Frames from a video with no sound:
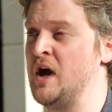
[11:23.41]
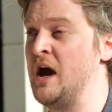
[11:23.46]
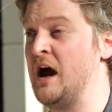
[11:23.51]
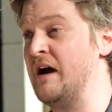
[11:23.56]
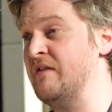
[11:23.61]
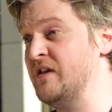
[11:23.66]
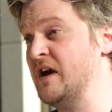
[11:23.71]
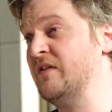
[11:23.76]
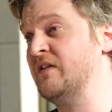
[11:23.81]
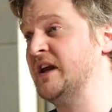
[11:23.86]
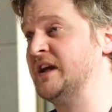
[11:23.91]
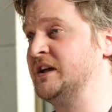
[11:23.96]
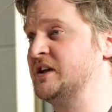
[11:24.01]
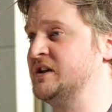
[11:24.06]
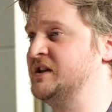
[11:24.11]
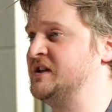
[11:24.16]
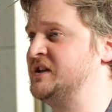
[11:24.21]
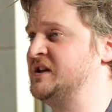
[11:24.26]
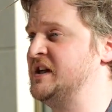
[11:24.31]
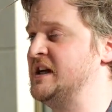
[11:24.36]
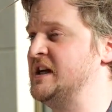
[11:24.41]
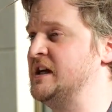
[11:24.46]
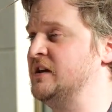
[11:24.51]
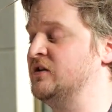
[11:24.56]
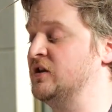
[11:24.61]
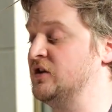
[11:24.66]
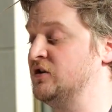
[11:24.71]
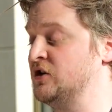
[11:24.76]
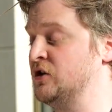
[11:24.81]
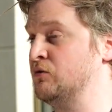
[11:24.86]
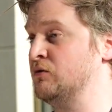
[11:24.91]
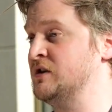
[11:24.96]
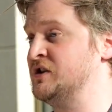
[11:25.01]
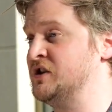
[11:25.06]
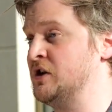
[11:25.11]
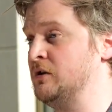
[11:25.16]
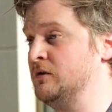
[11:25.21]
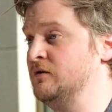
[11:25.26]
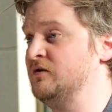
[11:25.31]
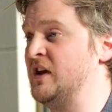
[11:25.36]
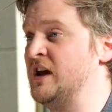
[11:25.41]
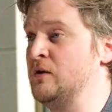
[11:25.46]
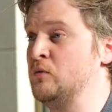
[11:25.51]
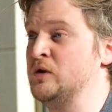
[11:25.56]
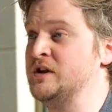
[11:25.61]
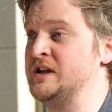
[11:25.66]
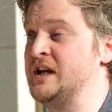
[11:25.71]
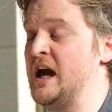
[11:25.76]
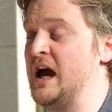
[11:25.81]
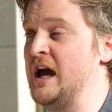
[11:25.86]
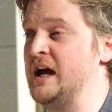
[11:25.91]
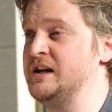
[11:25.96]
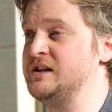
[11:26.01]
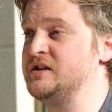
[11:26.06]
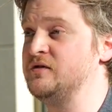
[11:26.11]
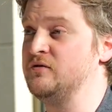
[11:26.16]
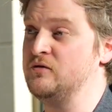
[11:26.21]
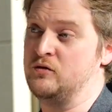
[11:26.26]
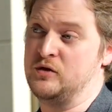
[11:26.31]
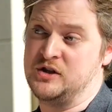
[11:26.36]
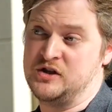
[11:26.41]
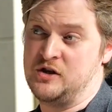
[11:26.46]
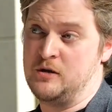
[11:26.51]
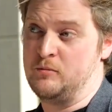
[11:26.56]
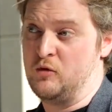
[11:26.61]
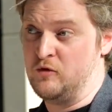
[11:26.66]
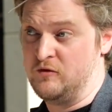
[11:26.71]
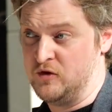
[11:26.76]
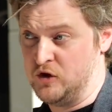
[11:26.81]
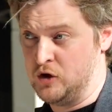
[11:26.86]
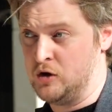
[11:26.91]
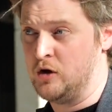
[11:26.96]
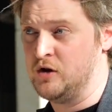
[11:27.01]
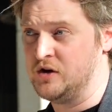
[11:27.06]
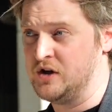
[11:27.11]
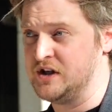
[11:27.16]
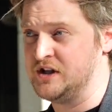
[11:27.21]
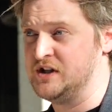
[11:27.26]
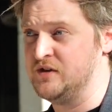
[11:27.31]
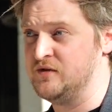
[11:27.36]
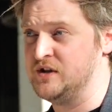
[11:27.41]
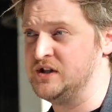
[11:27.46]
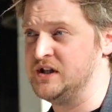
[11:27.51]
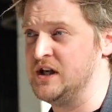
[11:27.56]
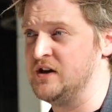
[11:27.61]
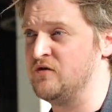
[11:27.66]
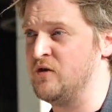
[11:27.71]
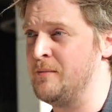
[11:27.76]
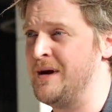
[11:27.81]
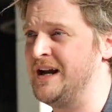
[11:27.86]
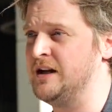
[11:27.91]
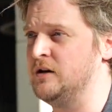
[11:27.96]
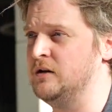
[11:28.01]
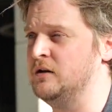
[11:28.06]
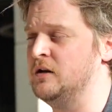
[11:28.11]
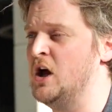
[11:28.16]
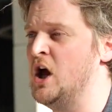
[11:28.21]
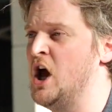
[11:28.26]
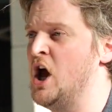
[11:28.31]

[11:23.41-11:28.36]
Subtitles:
And then they can see that the result they would get, for example, for the conductivity of a metal,